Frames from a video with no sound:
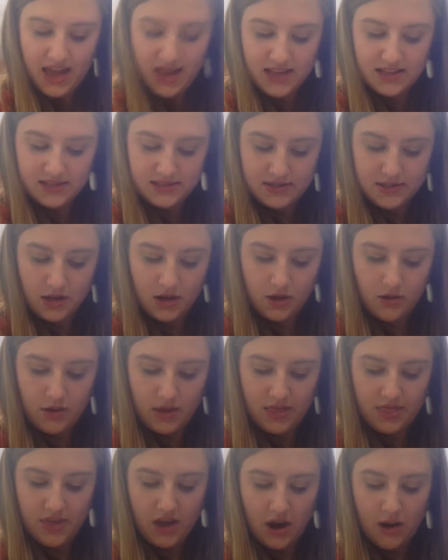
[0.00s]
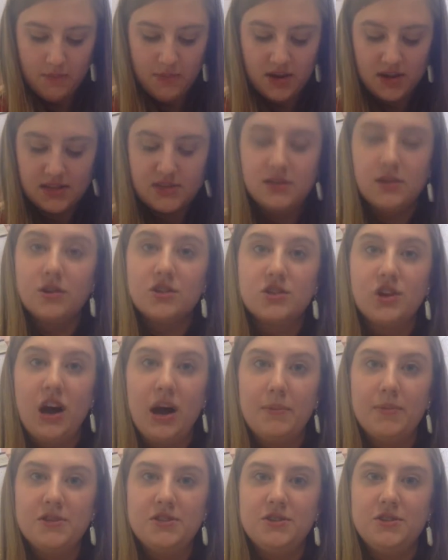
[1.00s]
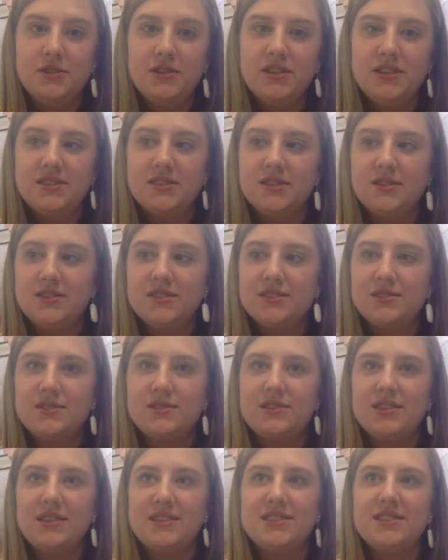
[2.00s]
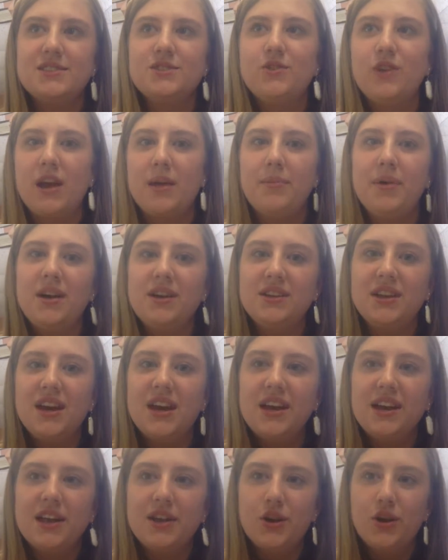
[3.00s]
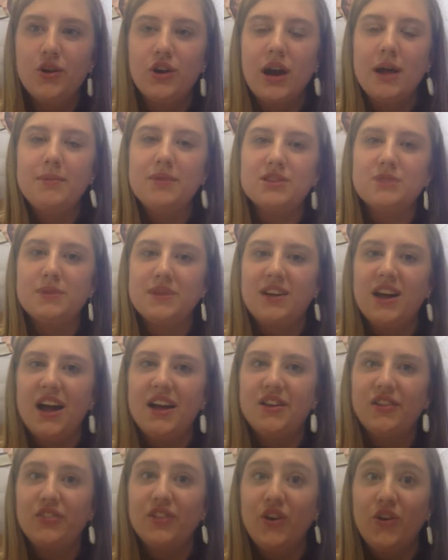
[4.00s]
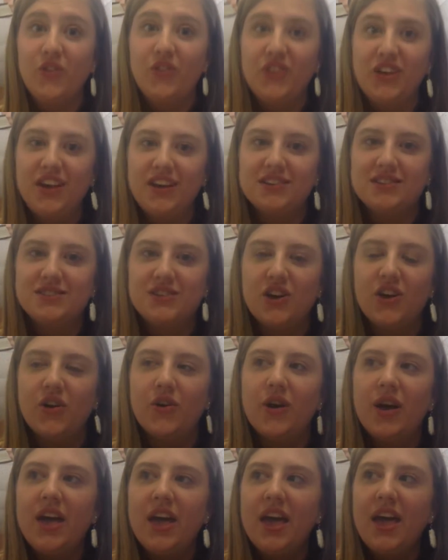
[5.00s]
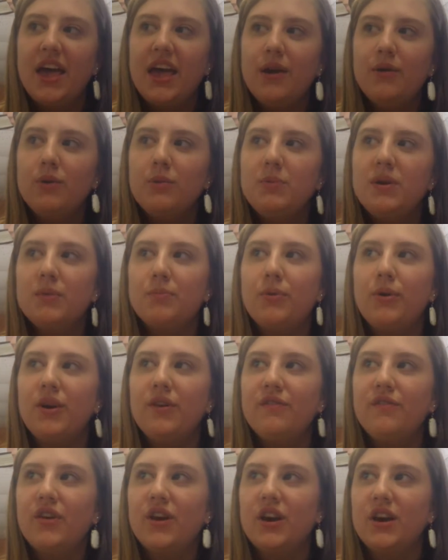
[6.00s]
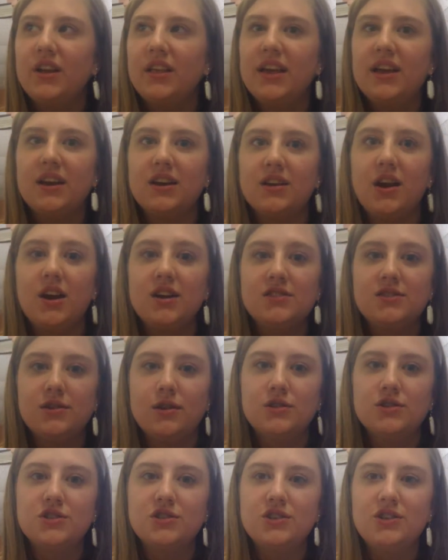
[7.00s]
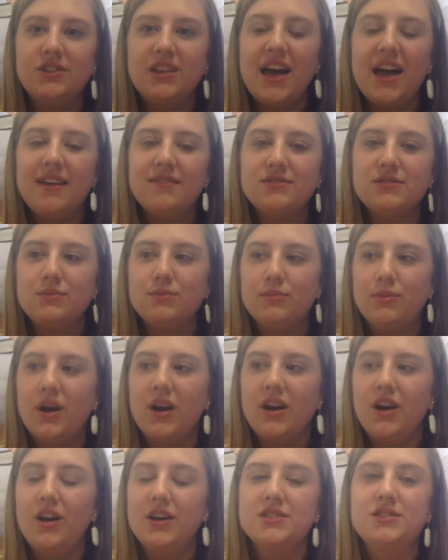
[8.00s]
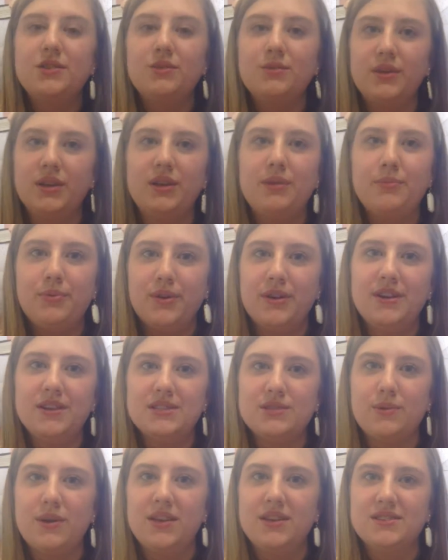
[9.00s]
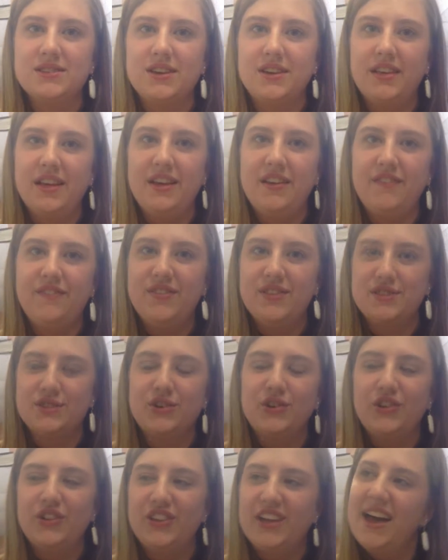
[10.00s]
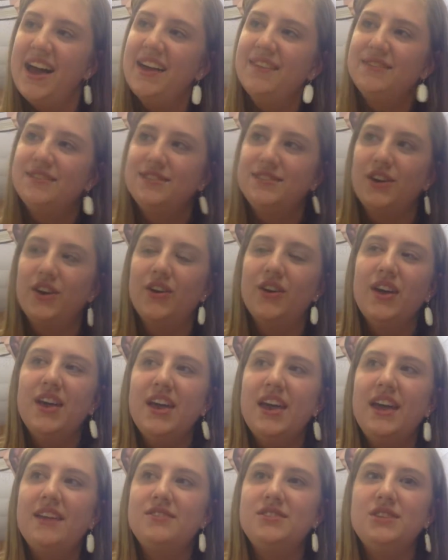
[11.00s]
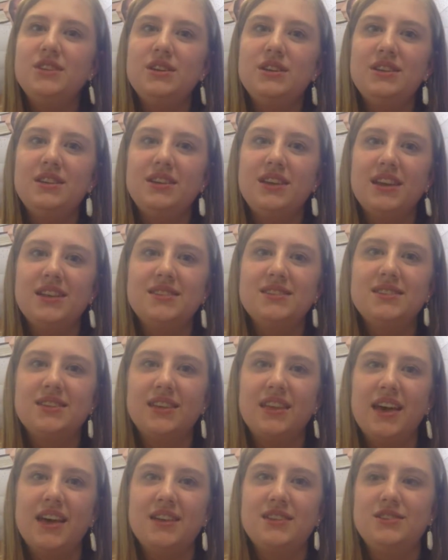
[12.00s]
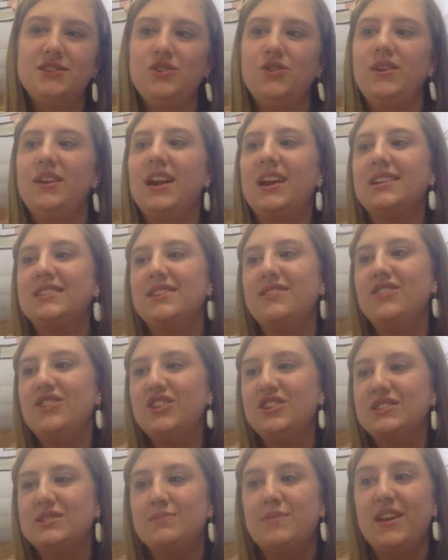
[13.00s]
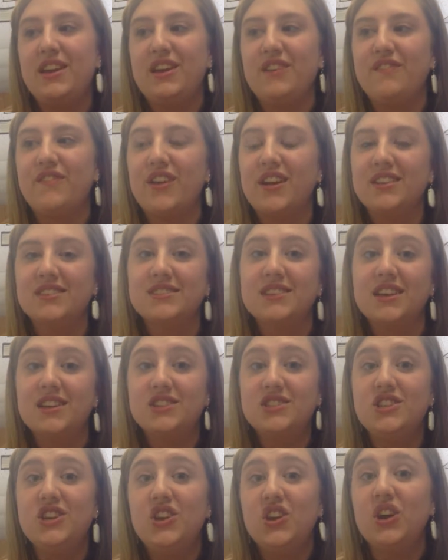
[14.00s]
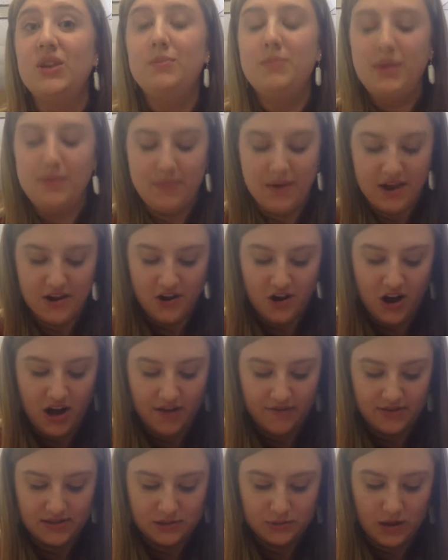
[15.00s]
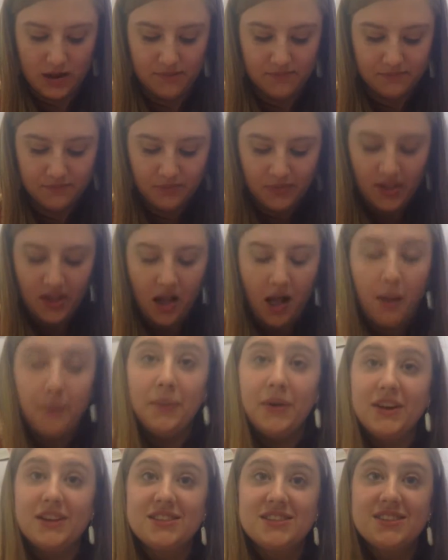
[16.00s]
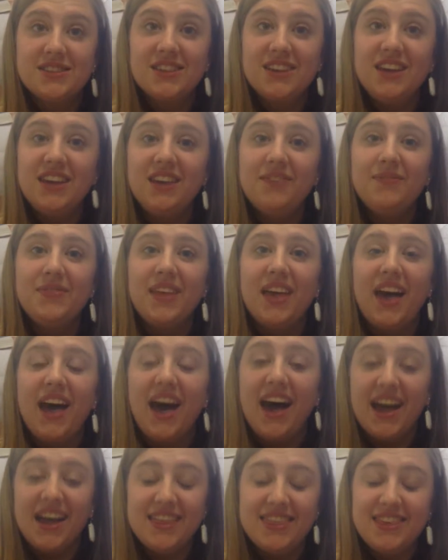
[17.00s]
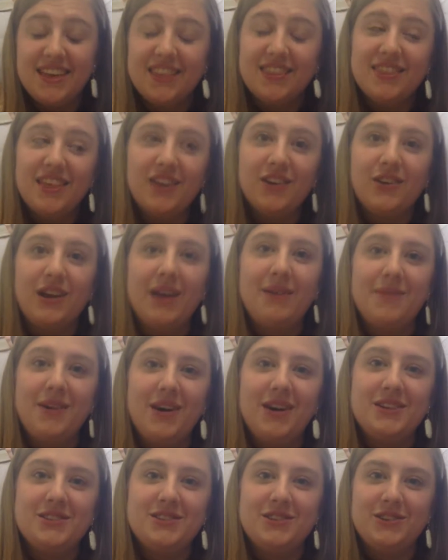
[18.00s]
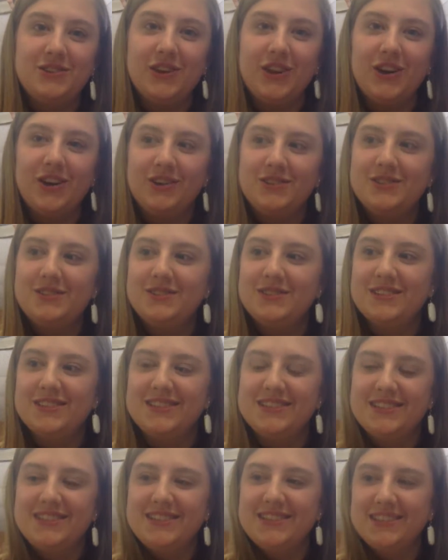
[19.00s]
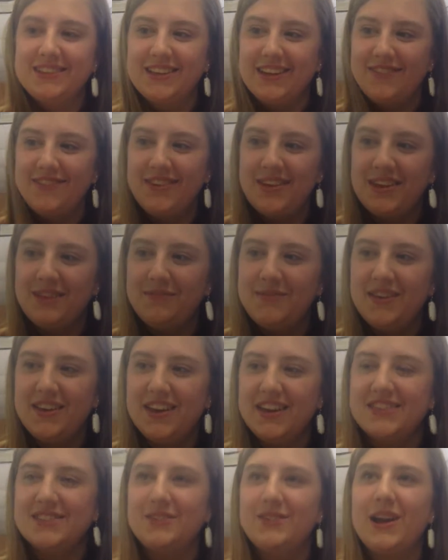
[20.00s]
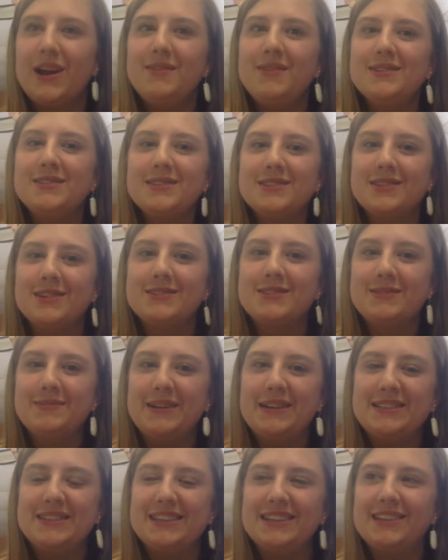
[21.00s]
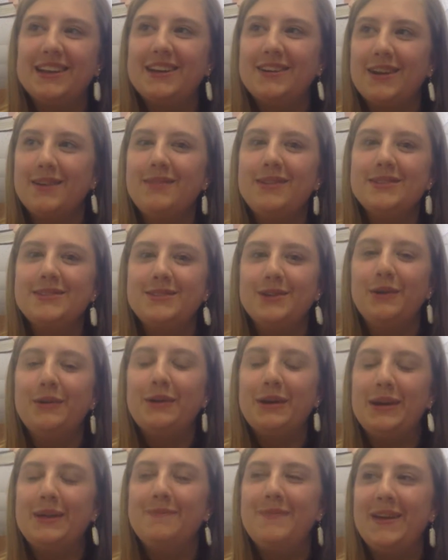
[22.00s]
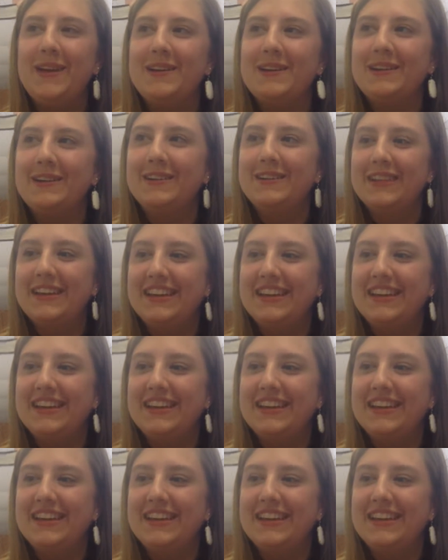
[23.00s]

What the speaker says: And so there are many social opportunities. So since Grandpa died, I know Grandma's been kind of lonely, so it would be important for her, like, our social lives are also really important as well as our, like, physical lives. So if she gets to, like, doing activities and making friends, like, she could be better off as well. Personally, I think that Grandma should go to an assisted living because Grandma's a social person. Like, Grandma's so good at bingo.